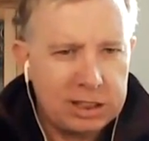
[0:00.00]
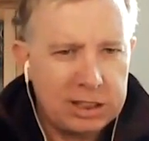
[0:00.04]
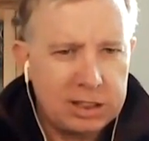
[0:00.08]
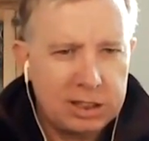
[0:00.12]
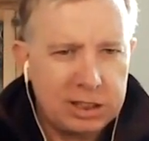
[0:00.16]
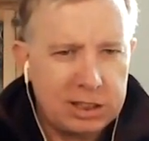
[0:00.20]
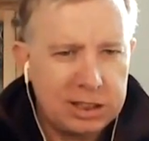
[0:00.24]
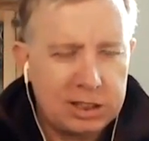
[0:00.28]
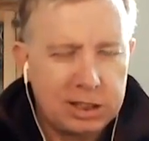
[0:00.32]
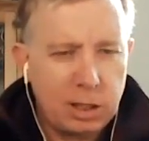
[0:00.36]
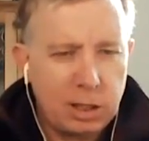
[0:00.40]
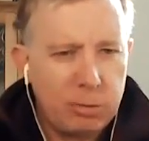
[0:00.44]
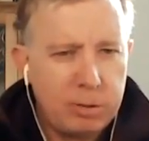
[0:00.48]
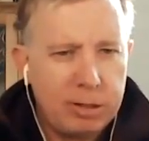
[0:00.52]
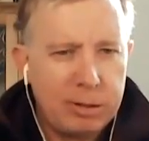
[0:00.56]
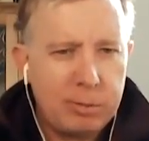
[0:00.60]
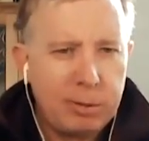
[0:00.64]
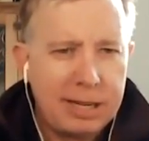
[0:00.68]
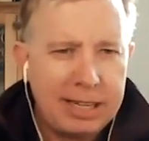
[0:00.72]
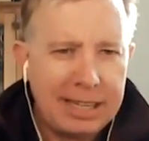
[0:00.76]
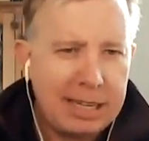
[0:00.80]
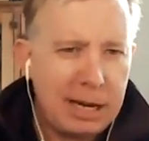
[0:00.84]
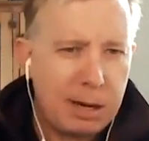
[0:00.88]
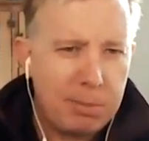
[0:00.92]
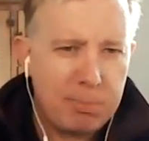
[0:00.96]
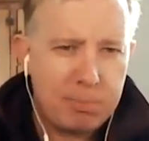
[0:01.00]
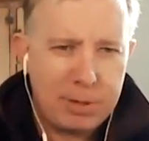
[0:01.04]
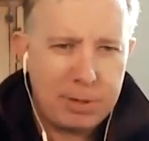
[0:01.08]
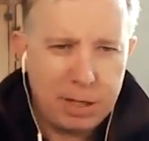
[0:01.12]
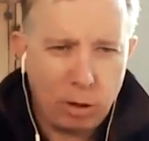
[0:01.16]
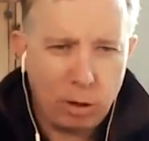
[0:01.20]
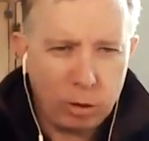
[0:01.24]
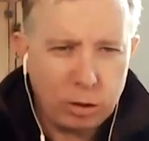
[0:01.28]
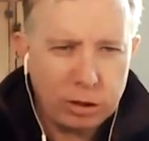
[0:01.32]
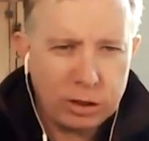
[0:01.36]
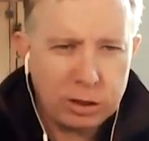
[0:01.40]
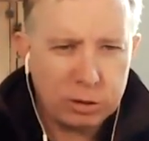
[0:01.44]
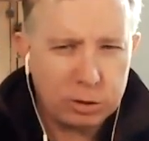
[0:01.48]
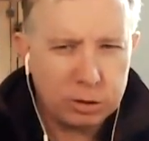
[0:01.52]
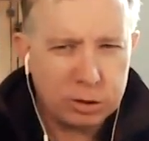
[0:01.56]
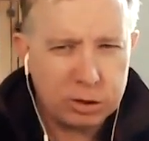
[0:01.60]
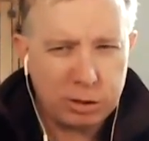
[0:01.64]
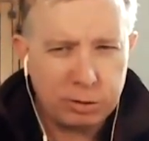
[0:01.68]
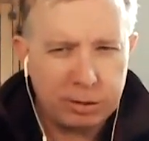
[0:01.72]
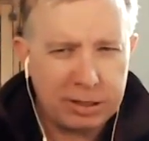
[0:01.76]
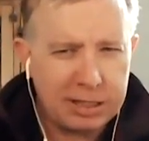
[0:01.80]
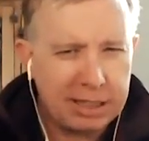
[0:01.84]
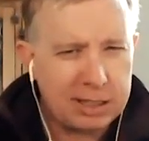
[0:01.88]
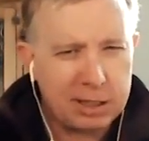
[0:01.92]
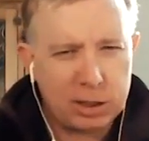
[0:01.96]
Is there any way to get beyond it, or is
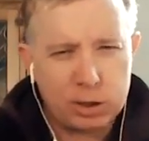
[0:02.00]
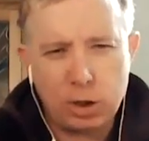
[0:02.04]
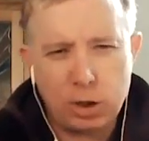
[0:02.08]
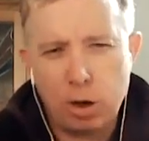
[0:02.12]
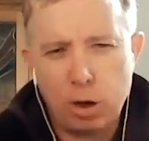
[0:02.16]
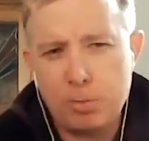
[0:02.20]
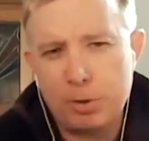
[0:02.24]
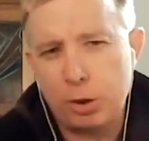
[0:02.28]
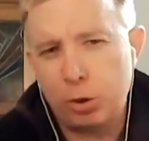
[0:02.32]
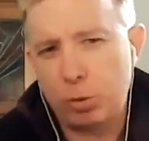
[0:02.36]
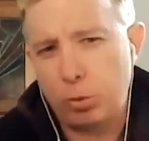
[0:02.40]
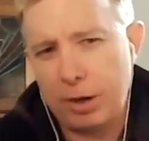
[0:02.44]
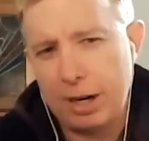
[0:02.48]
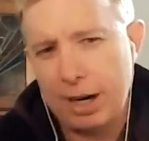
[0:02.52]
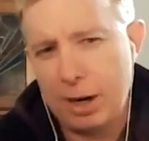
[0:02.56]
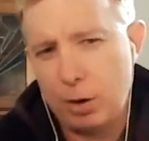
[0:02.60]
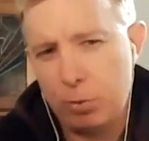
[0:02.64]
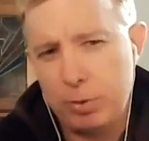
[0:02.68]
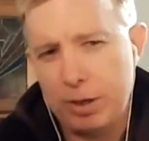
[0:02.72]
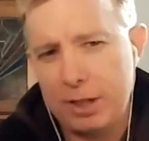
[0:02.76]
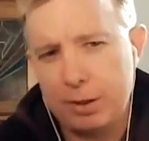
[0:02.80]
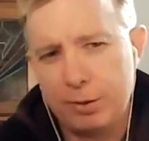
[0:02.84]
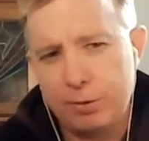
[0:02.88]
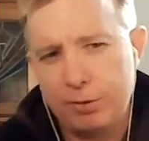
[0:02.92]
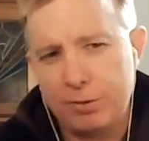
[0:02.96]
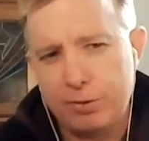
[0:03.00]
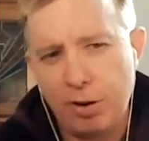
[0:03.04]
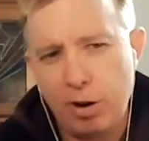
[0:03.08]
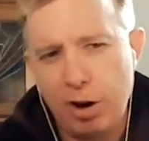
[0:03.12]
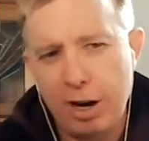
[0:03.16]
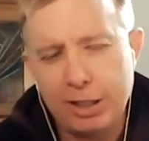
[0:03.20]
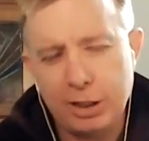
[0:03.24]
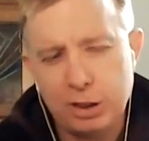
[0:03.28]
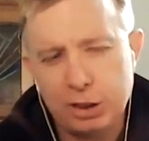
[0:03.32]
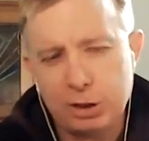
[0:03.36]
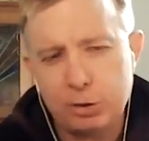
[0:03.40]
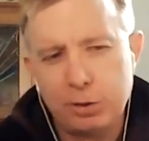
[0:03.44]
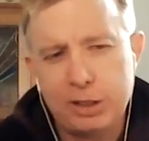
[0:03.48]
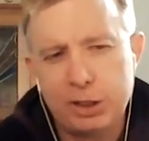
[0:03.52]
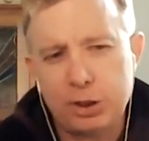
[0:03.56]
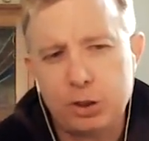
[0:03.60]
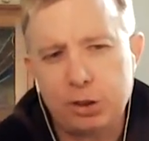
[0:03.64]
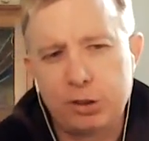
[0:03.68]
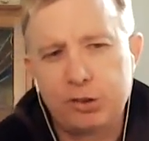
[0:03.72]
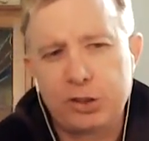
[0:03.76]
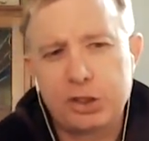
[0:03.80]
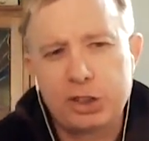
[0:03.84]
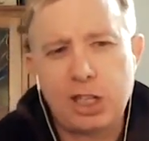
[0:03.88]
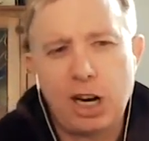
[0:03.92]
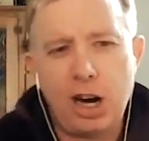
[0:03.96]
there any other common ground we can find? Is there any
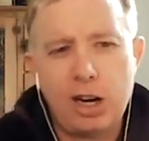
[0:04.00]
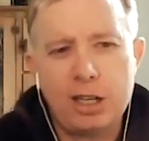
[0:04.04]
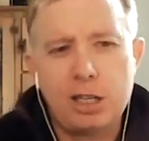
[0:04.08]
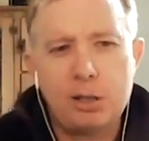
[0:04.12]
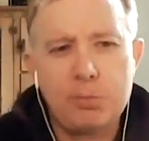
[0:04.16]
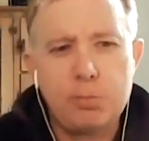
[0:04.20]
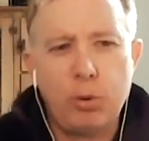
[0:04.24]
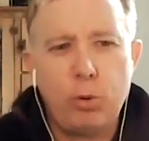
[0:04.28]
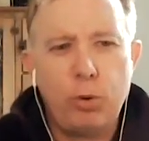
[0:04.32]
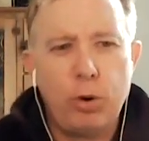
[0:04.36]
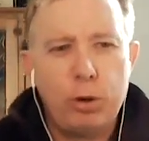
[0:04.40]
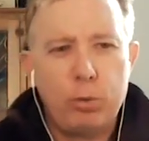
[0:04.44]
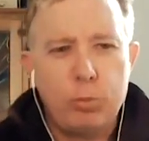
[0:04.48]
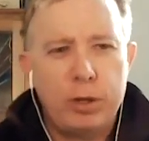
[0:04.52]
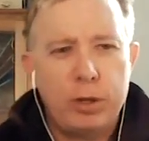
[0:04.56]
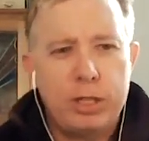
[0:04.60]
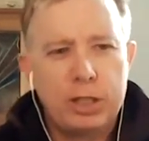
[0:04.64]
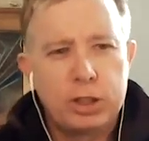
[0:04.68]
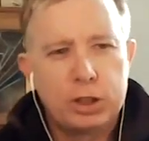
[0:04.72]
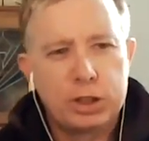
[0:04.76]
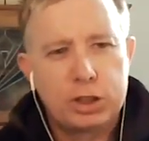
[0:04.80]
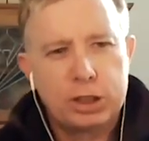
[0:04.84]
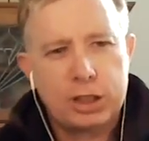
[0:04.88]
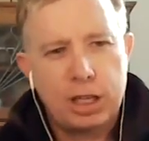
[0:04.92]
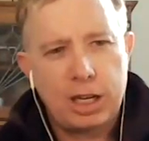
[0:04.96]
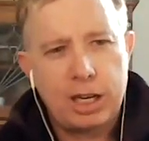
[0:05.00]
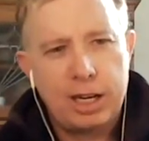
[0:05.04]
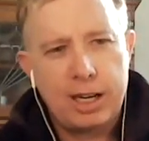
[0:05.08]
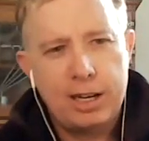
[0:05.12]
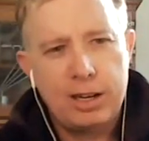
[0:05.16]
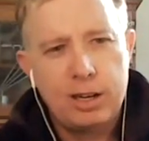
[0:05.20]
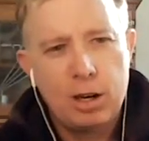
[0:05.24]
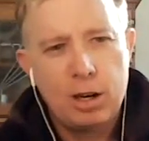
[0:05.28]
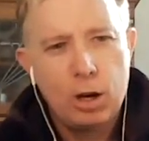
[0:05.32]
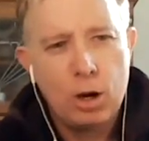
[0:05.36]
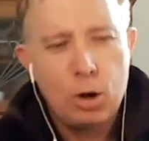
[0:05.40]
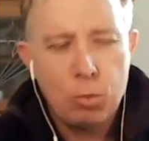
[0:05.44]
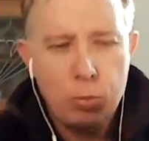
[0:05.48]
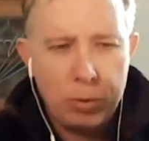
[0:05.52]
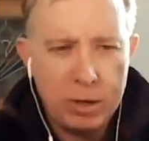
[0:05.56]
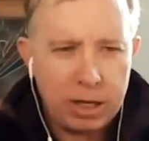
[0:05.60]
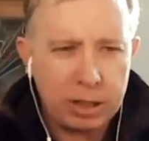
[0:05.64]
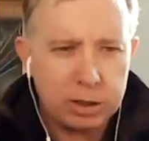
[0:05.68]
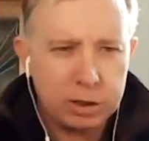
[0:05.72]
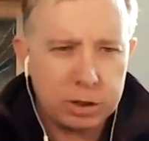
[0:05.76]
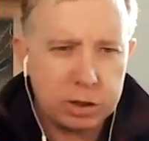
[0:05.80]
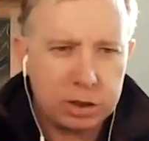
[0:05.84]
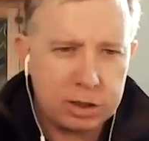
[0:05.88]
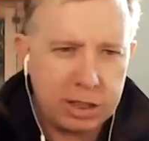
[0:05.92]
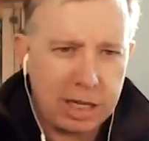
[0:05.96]
sort of starting point we can say, we
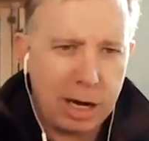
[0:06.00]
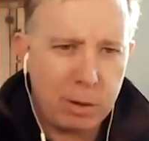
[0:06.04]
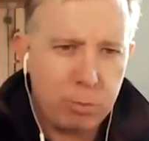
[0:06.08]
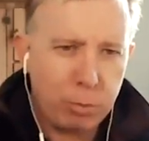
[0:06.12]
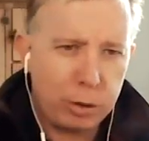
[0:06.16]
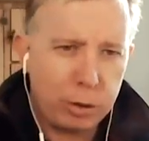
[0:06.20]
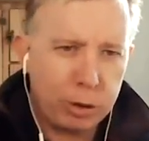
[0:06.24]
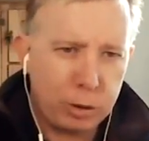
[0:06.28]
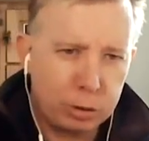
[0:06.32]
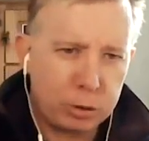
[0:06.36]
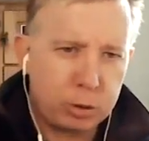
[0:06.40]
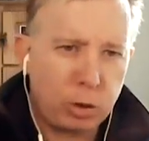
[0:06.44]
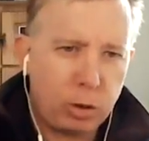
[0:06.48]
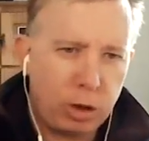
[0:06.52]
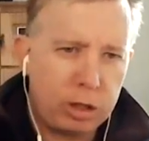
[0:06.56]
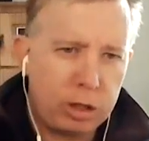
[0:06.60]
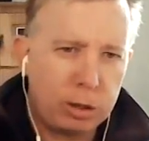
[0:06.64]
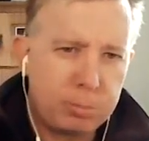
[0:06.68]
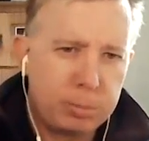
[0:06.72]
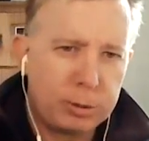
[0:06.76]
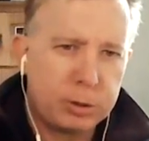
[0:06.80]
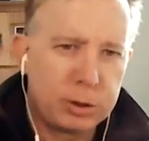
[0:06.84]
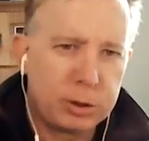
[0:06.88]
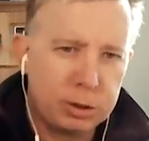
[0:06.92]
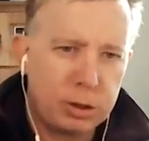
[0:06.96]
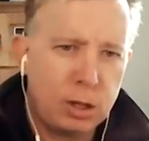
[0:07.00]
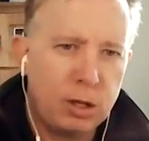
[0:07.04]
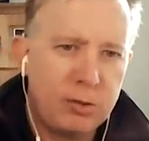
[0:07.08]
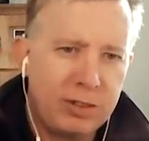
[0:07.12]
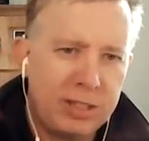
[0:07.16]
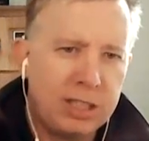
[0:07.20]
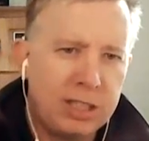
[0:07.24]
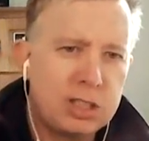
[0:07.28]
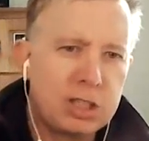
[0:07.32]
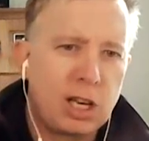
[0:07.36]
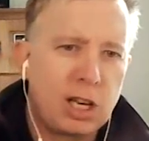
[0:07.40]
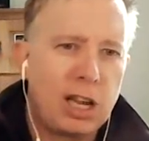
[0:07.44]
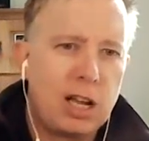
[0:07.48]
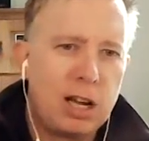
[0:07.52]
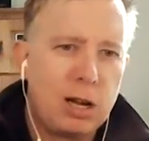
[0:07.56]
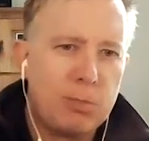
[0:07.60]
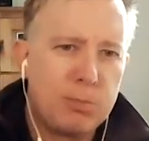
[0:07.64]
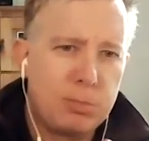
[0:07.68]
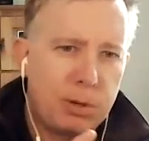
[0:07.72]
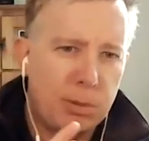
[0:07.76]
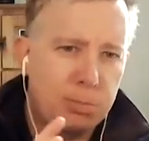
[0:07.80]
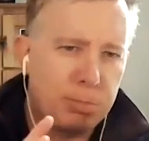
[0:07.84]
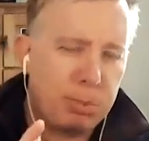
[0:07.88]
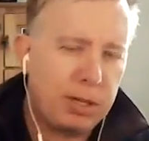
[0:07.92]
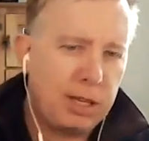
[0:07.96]
understand what you're trying to preserve in
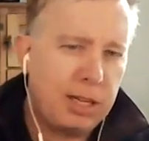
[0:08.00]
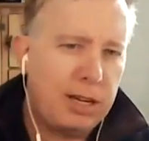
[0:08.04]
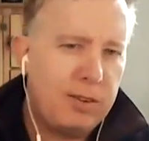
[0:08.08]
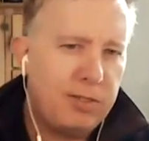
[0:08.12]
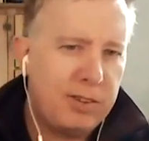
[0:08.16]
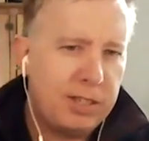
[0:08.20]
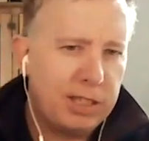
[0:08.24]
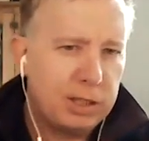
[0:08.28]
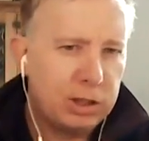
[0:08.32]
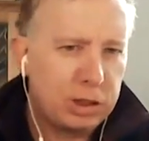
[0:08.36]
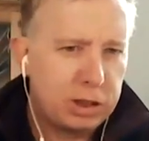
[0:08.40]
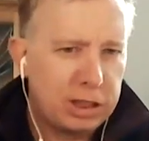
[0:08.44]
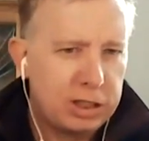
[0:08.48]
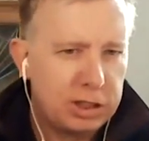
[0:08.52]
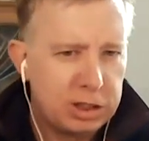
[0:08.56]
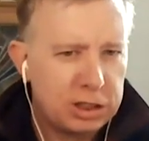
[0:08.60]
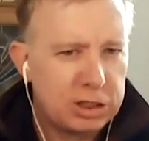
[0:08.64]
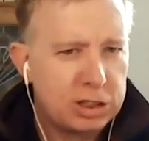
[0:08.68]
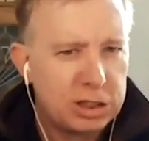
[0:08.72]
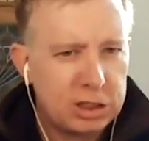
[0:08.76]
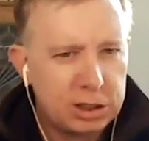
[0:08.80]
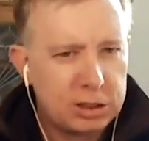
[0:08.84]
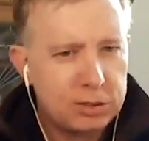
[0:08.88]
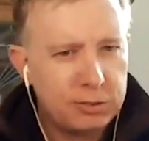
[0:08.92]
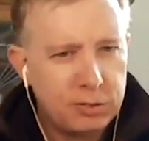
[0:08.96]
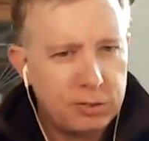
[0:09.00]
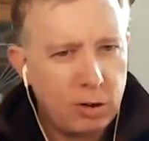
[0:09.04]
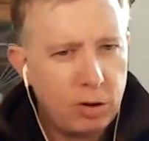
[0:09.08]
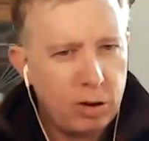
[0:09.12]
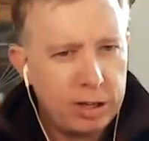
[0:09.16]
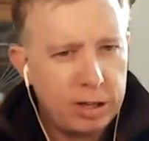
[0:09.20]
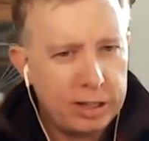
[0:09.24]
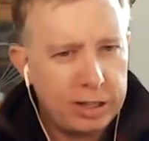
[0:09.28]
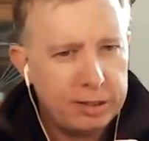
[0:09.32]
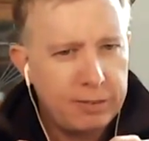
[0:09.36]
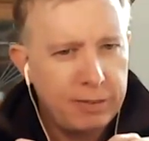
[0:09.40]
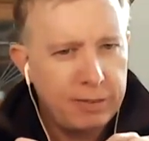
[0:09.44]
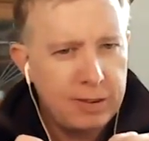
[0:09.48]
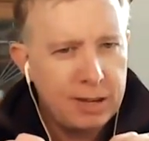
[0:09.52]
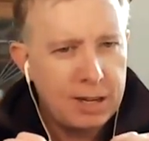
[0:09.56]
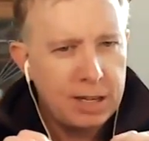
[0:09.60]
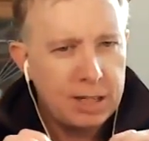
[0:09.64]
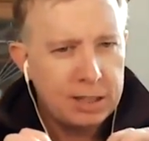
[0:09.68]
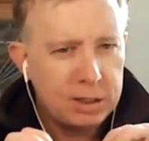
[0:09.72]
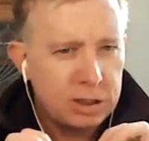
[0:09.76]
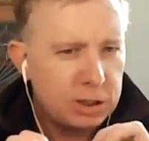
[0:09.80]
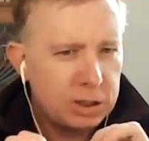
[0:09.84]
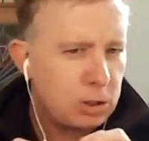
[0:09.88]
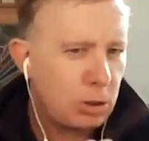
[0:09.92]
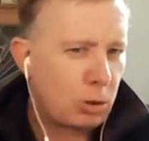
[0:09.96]
Islam, but believing in Jesus as divine
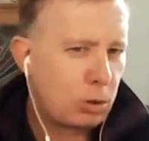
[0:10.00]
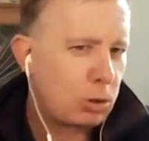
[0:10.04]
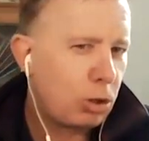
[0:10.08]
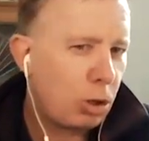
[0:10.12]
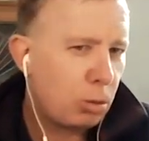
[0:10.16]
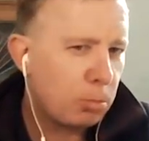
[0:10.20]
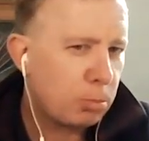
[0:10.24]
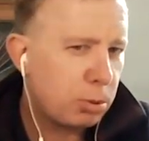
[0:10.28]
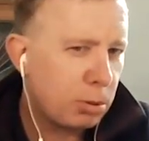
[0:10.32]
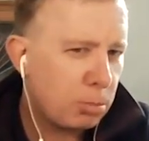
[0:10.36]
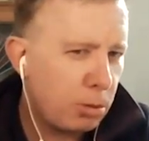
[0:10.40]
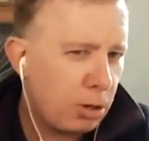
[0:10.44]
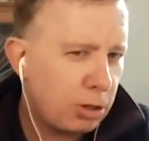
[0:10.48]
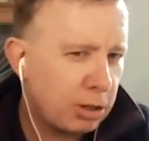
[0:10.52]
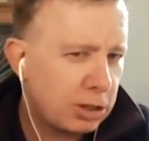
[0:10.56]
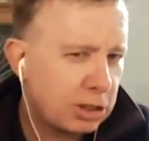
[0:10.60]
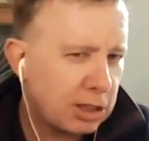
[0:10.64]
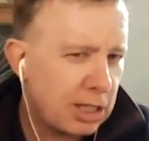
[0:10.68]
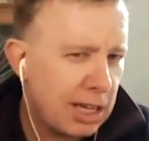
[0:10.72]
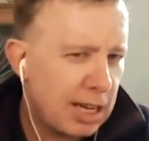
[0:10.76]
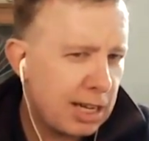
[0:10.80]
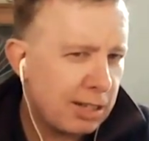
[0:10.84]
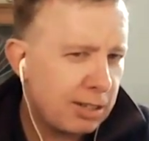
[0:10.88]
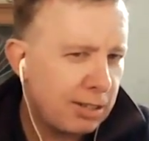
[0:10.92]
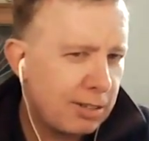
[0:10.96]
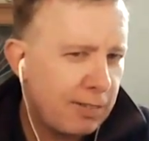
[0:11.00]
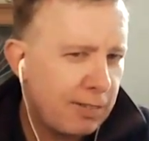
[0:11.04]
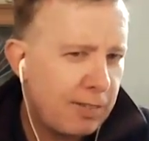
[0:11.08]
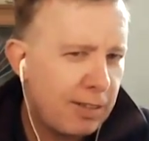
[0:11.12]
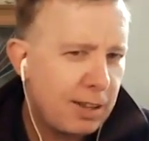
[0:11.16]
does not compromise that?